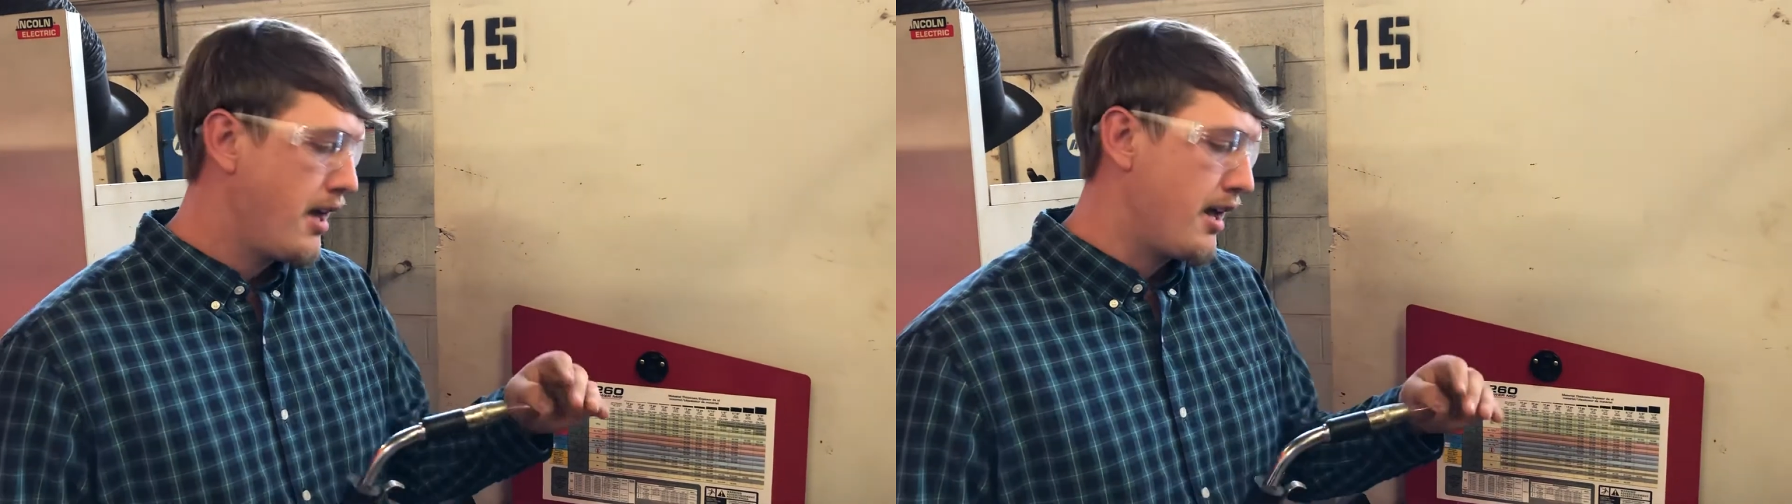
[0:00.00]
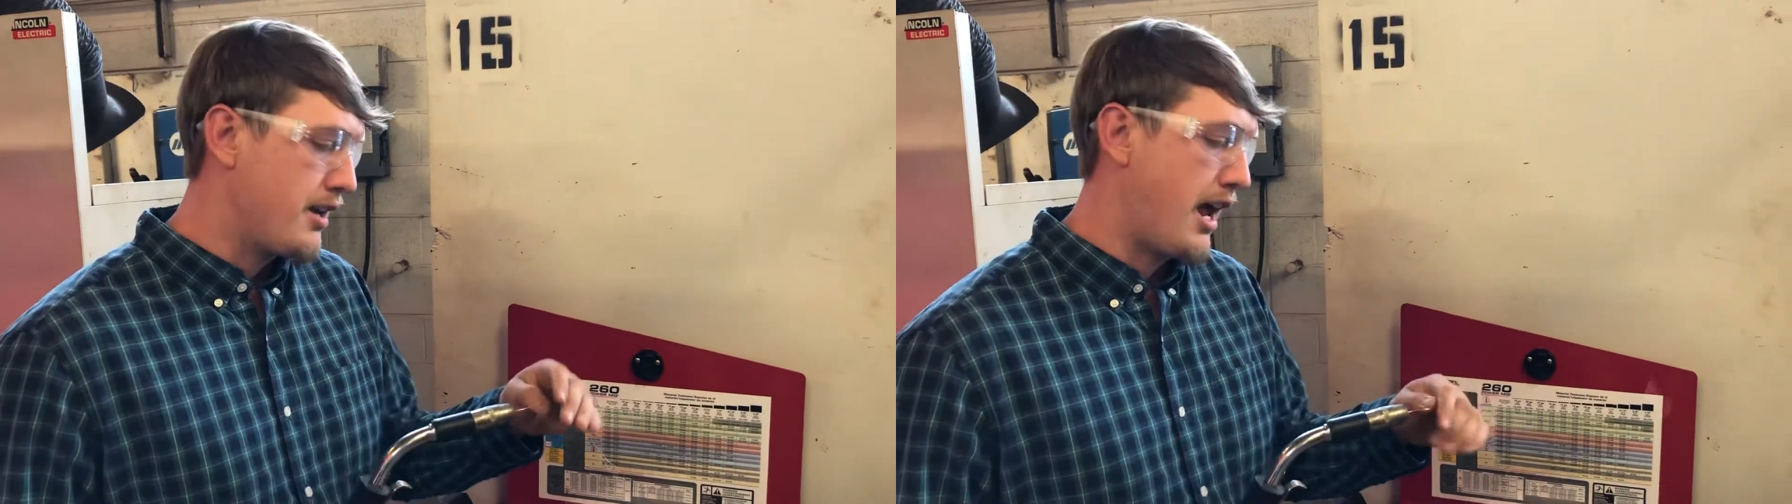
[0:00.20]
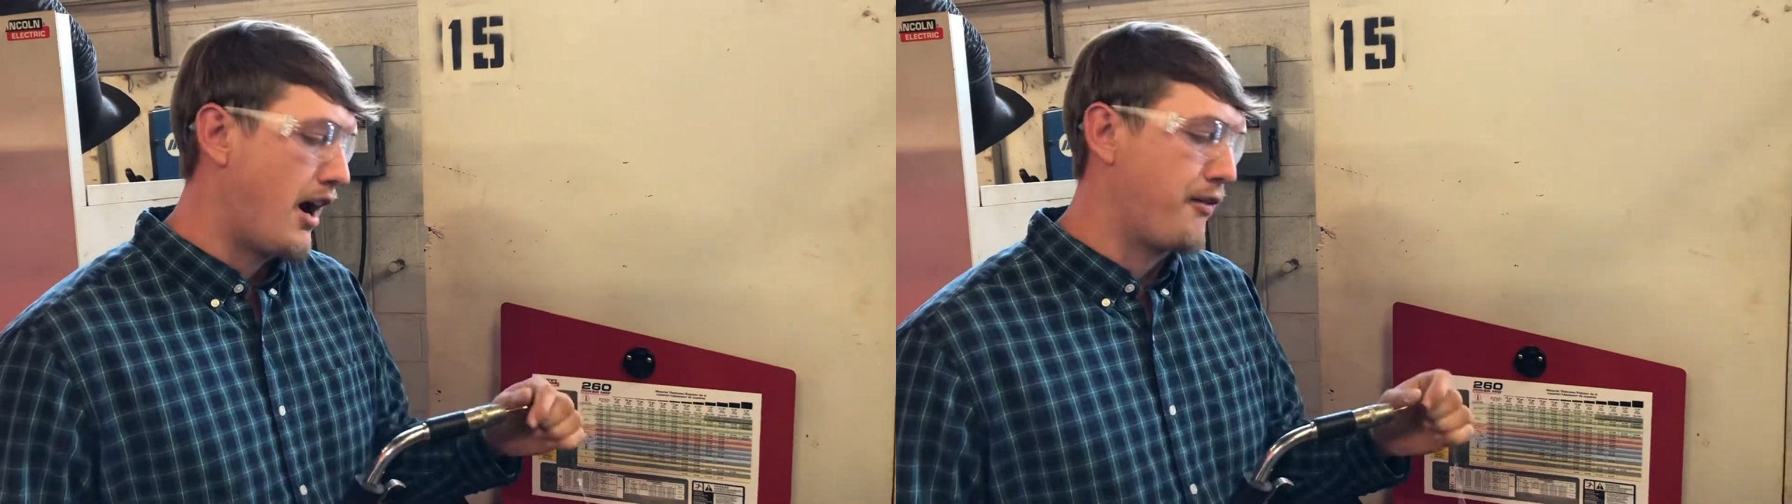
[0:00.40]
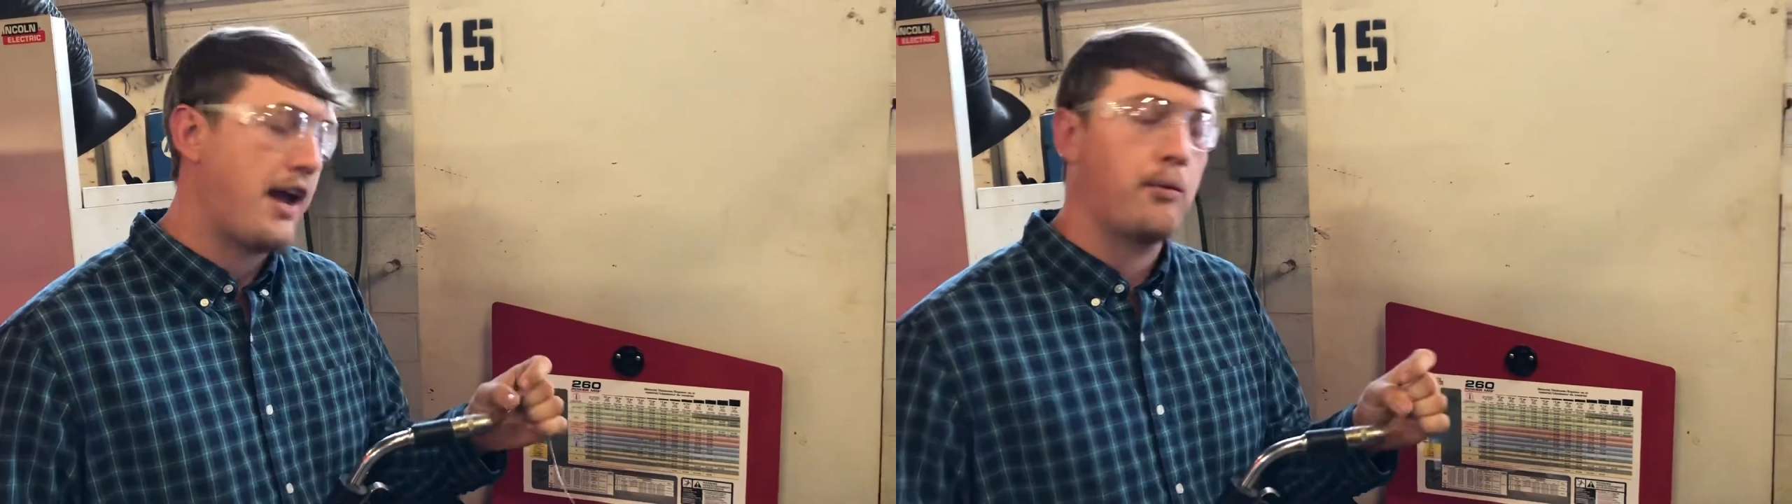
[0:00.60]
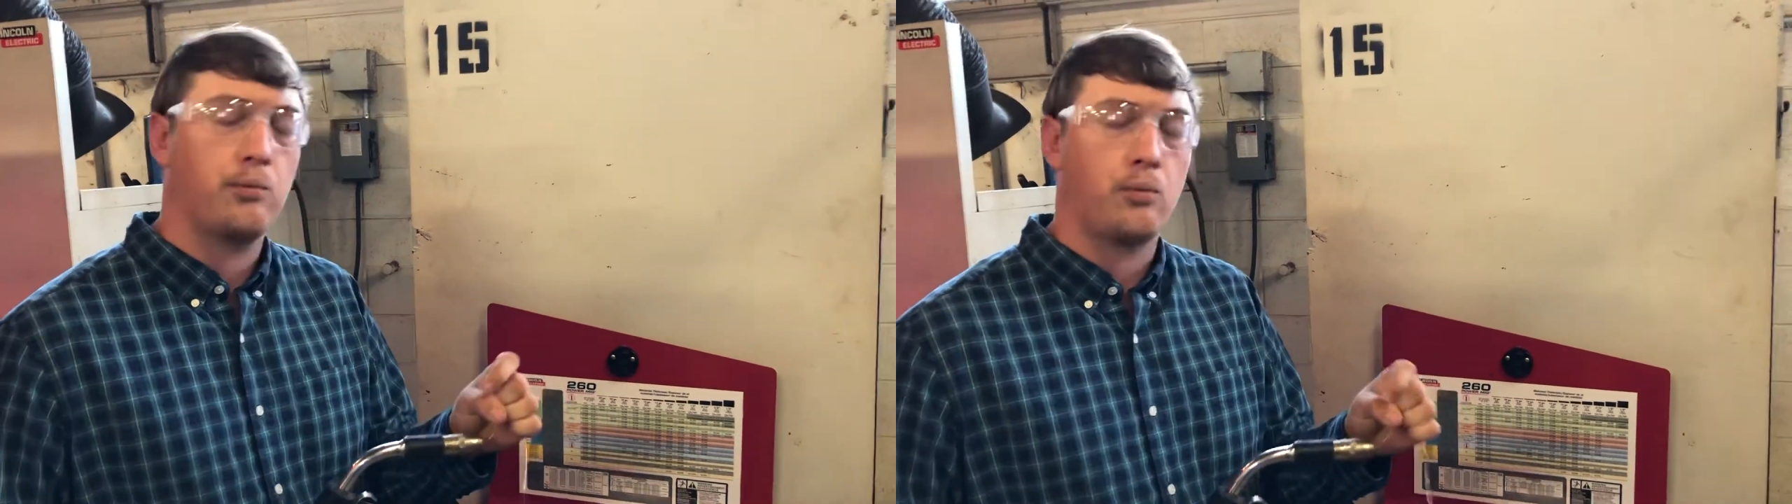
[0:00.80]
Now if
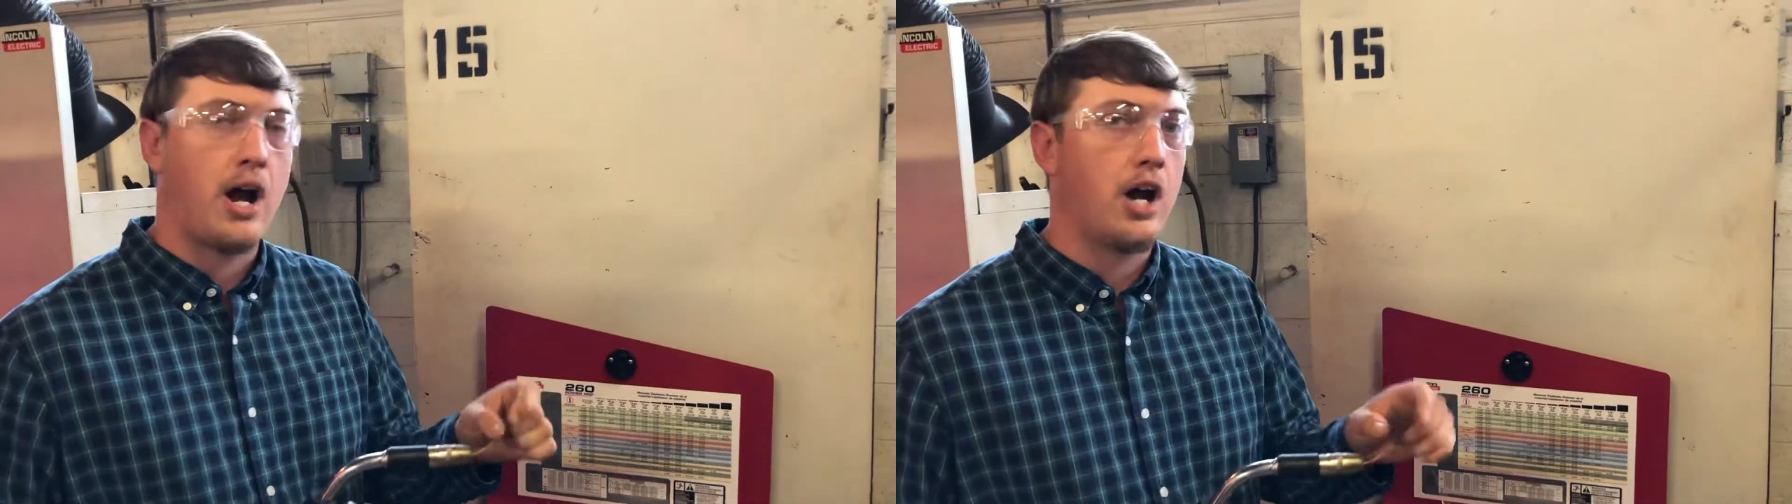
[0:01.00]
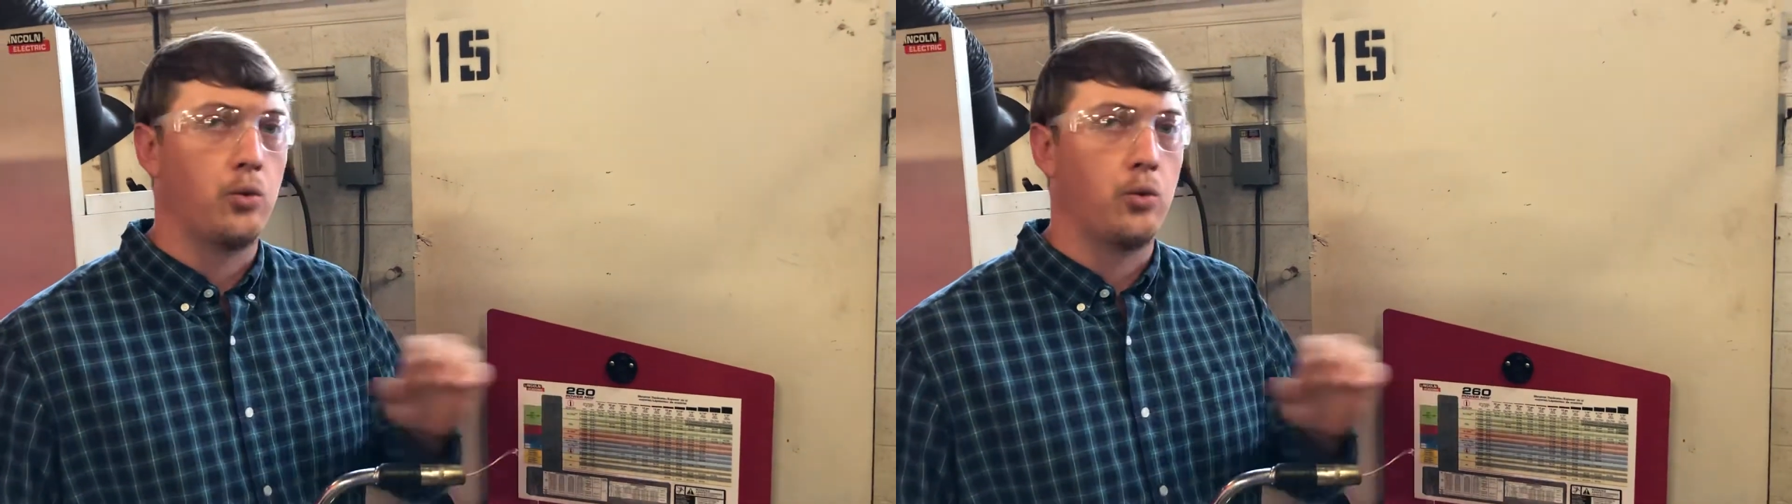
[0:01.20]
that wire